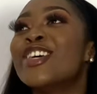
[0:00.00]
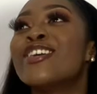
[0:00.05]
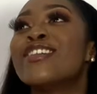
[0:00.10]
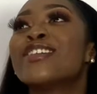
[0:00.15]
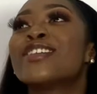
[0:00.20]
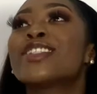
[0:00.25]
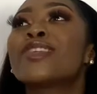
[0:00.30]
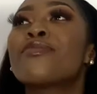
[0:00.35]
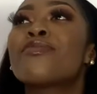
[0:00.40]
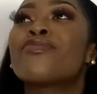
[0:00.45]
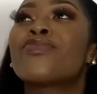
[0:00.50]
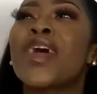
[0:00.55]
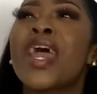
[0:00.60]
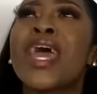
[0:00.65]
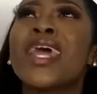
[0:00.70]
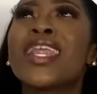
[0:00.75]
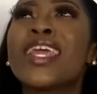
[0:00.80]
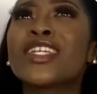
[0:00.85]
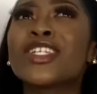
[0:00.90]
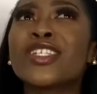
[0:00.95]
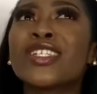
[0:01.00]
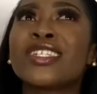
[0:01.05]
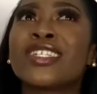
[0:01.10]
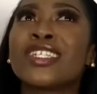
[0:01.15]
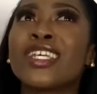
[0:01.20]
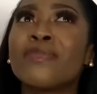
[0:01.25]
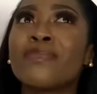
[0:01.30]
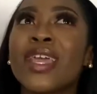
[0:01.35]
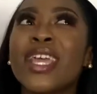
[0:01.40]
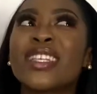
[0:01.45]
So then it just
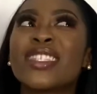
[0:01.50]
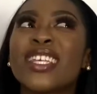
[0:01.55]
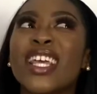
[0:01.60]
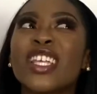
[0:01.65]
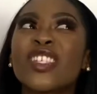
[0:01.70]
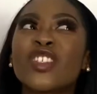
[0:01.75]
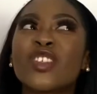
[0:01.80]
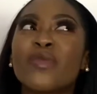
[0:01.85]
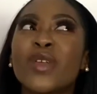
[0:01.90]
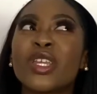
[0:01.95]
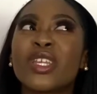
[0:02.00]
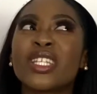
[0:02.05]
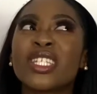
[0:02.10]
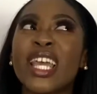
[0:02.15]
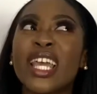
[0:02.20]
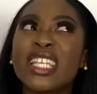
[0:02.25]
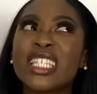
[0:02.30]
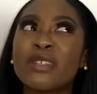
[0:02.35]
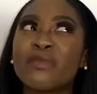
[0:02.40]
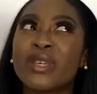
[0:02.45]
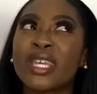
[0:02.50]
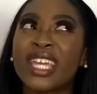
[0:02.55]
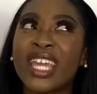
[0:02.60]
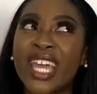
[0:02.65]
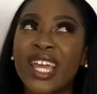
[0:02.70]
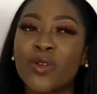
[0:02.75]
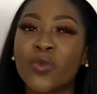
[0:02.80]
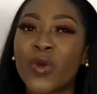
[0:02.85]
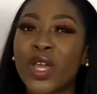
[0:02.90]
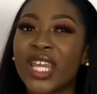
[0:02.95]
didn't make sense to me to text him
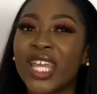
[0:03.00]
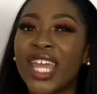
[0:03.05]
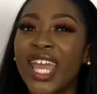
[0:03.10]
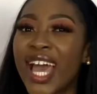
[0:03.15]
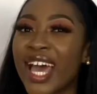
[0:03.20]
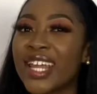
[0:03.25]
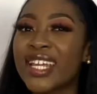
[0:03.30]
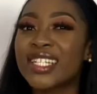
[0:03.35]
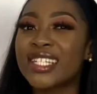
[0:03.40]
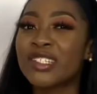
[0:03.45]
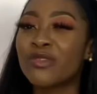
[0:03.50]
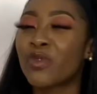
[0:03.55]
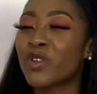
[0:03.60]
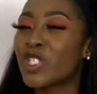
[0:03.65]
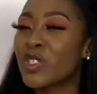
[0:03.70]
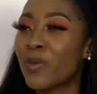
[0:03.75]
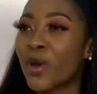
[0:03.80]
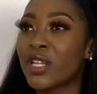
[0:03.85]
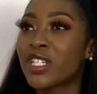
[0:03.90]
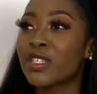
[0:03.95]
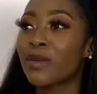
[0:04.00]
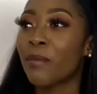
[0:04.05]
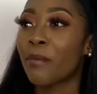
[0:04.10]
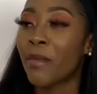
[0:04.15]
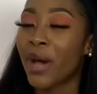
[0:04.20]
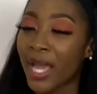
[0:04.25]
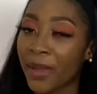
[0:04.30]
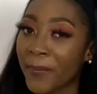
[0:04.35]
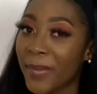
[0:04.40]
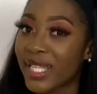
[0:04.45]
again when he hadn't responded to
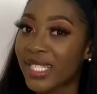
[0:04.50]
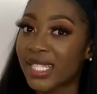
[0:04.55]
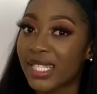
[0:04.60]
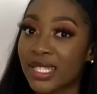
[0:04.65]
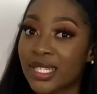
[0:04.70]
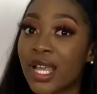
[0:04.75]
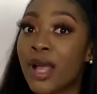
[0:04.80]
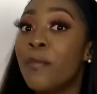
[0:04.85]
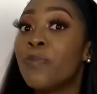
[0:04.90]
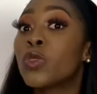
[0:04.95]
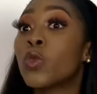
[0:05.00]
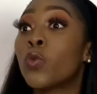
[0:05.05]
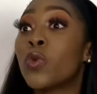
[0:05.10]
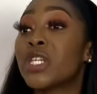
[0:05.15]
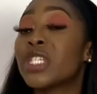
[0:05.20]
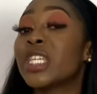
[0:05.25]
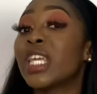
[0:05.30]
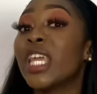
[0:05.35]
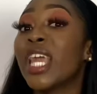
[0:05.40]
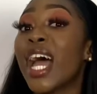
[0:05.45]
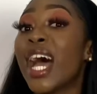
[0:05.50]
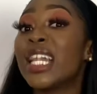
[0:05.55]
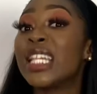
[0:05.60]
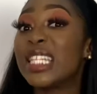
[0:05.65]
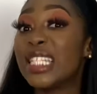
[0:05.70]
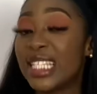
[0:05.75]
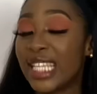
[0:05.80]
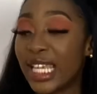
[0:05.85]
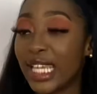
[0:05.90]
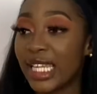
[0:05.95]
my message, which he had
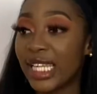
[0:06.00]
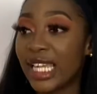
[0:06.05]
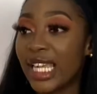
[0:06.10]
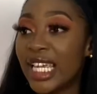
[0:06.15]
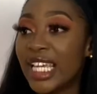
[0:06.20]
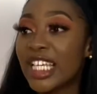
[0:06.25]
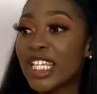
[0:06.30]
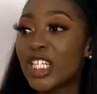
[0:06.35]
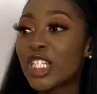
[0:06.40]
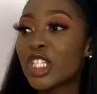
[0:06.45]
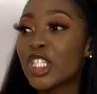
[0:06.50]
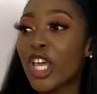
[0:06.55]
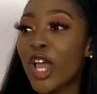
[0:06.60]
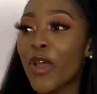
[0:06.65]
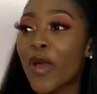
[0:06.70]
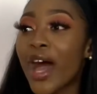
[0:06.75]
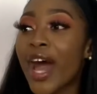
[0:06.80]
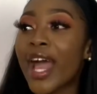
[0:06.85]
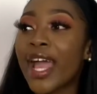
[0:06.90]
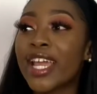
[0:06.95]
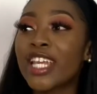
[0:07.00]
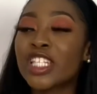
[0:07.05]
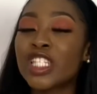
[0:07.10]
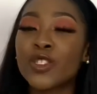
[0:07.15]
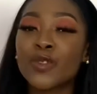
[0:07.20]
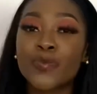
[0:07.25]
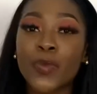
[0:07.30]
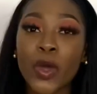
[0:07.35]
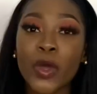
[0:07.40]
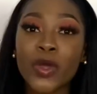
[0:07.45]
seen. So I
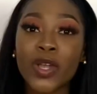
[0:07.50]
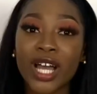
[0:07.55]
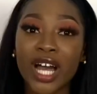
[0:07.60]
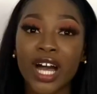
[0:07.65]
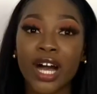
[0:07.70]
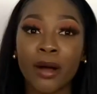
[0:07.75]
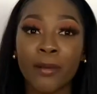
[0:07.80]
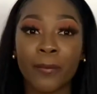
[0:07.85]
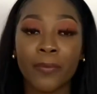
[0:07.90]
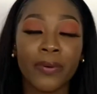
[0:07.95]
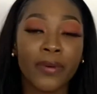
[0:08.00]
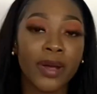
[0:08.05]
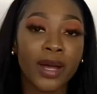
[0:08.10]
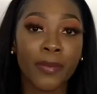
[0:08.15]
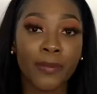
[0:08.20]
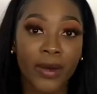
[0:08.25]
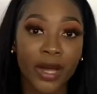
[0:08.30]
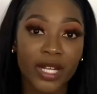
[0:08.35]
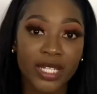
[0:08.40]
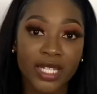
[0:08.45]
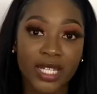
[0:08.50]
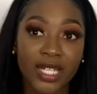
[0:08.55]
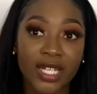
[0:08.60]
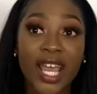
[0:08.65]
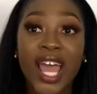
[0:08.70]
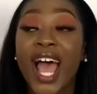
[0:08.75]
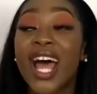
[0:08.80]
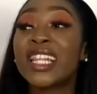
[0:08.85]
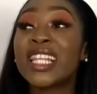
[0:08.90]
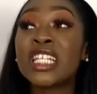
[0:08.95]
spoke up about it.
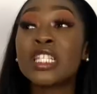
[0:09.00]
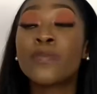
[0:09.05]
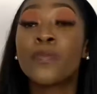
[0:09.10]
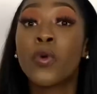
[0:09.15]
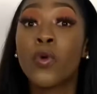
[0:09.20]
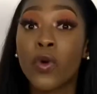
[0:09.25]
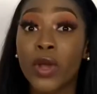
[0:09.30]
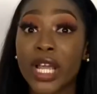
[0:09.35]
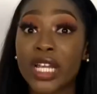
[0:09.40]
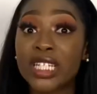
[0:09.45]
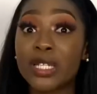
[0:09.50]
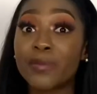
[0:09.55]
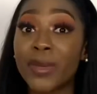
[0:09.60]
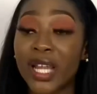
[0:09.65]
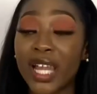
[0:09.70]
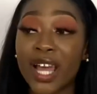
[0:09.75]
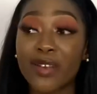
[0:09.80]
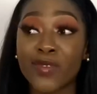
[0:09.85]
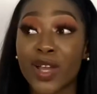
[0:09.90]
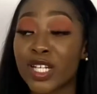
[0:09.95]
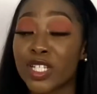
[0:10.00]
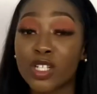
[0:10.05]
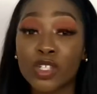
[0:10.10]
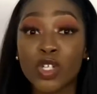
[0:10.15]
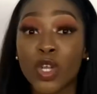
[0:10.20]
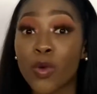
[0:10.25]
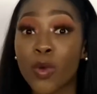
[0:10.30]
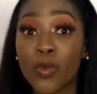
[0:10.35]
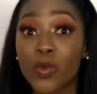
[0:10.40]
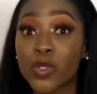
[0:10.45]
At this point in my life, I didn't
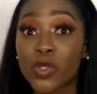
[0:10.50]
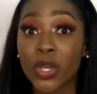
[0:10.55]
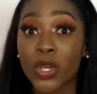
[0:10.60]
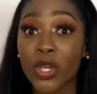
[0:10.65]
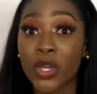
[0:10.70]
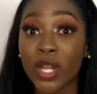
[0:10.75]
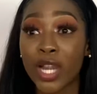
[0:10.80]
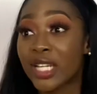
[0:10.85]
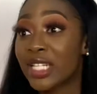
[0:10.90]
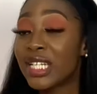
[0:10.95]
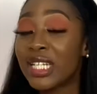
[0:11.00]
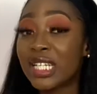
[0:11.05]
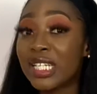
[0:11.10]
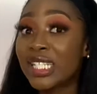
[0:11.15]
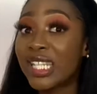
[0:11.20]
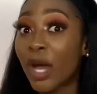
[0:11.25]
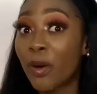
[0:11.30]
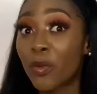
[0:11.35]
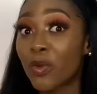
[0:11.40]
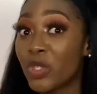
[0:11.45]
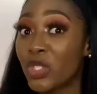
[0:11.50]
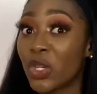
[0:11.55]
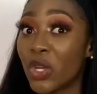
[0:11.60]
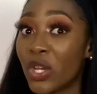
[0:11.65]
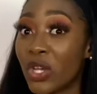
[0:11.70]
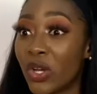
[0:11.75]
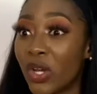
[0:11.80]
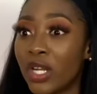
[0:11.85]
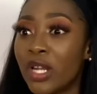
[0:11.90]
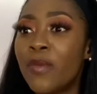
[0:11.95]
know what was on. I didn't understand what was
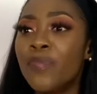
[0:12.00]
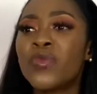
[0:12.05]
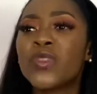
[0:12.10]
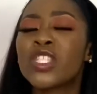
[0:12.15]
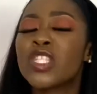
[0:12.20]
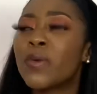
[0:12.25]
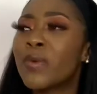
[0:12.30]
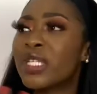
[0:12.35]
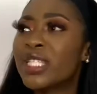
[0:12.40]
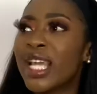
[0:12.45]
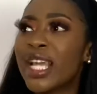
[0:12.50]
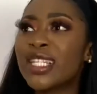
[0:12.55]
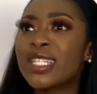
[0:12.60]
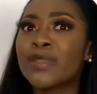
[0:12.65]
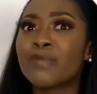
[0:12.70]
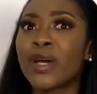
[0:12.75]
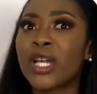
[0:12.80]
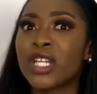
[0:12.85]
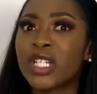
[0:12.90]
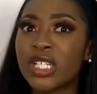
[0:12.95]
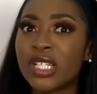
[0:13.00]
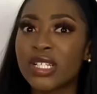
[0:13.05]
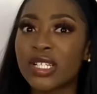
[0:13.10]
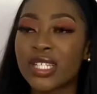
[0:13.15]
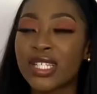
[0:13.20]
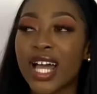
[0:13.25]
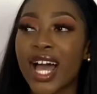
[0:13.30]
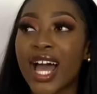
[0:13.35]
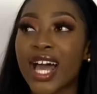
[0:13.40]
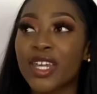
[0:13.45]
going on. So I texted my
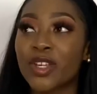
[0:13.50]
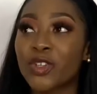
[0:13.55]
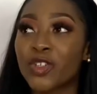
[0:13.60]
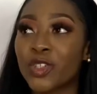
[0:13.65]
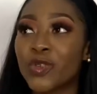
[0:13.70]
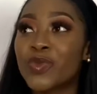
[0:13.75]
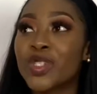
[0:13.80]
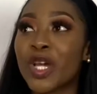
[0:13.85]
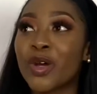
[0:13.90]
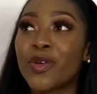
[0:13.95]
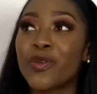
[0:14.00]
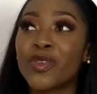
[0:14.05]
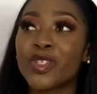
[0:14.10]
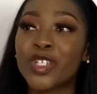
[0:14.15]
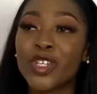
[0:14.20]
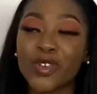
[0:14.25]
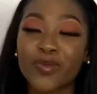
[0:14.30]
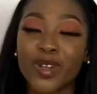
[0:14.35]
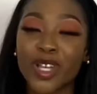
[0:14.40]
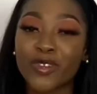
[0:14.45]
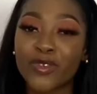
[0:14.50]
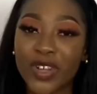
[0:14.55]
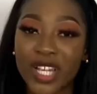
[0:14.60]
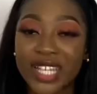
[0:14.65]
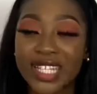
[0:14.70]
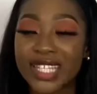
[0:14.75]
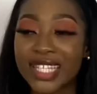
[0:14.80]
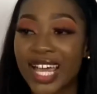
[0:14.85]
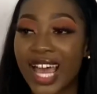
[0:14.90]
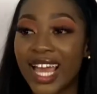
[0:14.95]
girls. I had a group chat with two of my
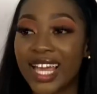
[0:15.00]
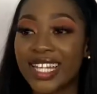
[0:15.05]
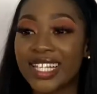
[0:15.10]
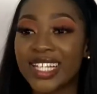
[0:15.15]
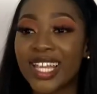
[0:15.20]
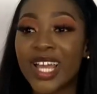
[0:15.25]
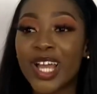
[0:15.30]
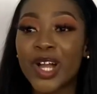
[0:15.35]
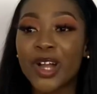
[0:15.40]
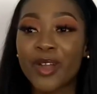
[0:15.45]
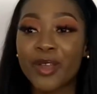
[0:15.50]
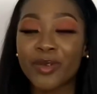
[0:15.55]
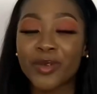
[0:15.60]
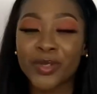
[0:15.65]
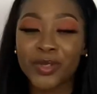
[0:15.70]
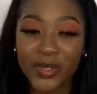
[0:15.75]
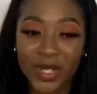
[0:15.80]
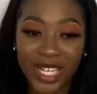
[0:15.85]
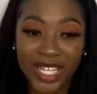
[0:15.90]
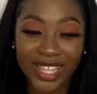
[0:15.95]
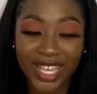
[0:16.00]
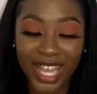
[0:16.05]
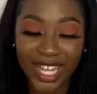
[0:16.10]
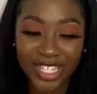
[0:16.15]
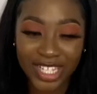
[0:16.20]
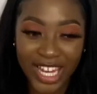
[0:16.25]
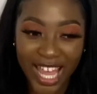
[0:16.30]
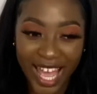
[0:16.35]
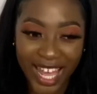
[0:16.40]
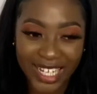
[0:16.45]
friends and we were talking in that
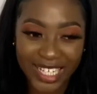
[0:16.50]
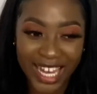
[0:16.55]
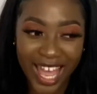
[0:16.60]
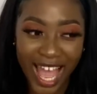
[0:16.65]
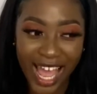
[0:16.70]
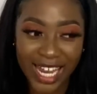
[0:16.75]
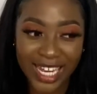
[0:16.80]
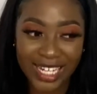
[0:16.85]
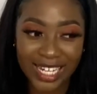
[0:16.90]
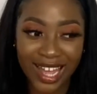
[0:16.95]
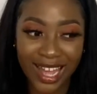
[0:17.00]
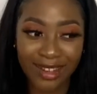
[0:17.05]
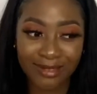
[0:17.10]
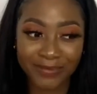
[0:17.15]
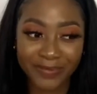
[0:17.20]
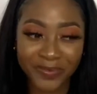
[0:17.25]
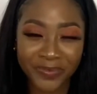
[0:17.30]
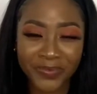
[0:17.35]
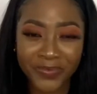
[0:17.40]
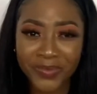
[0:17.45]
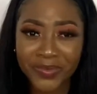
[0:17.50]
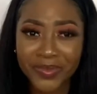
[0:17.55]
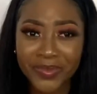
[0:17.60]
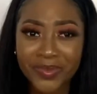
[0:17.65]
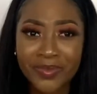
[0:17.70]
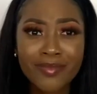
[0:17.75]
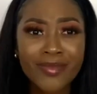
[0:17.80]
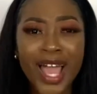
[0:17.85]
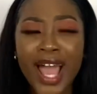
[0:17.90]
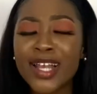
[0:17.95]
chat. And
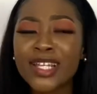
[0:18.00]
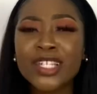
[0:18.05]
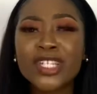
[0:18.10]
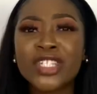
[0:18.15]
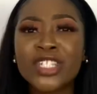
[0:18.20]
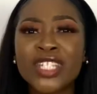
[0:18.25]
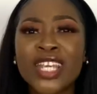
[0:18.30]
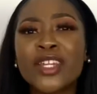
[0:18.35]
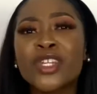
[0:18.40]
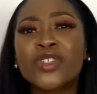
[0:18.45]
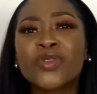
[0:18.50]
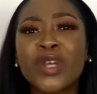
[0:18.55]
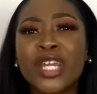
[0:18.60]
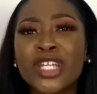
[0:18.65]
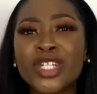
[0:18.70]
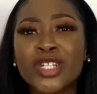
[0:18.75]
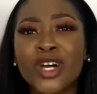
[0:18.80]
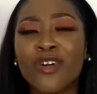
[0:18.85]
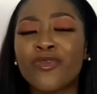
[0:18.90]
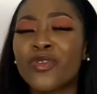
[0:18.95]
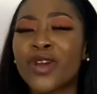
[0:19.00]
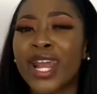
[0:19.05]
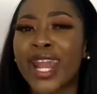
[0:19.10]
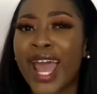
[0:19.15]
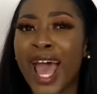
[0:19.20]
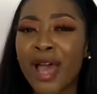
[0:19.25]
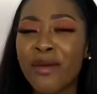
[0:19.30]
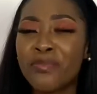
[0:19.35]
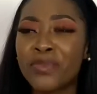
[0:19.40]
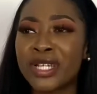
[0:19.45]
I just sent a screenshot of what
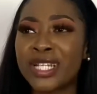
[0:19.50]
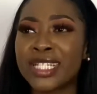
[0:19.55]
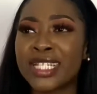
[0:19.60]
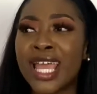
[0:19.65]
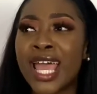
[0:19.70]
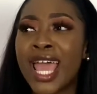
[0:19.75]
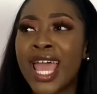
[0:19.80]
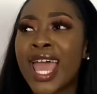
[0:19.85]
happened.